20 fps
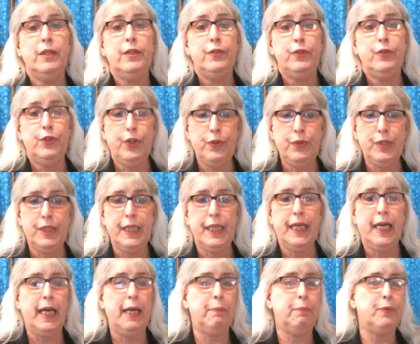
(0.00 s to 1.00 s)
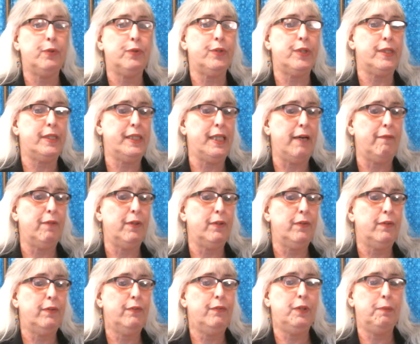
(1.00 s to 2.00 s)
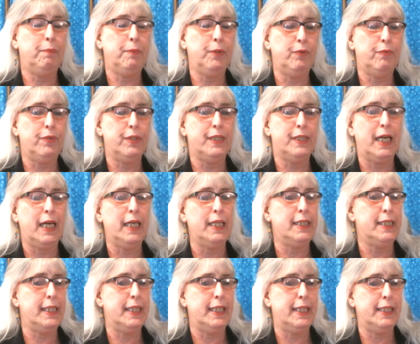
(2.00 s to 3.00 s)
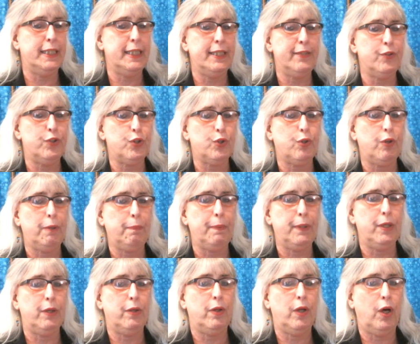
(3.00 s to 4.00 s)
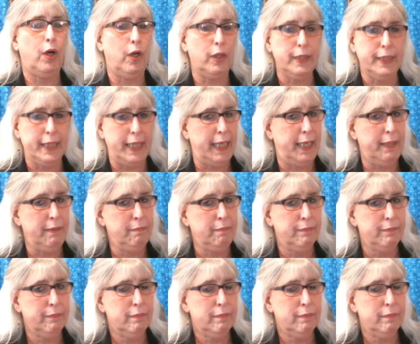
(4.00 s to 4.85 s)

Tuesday, April the 7th, the Moon resides in intense Scorpio all day,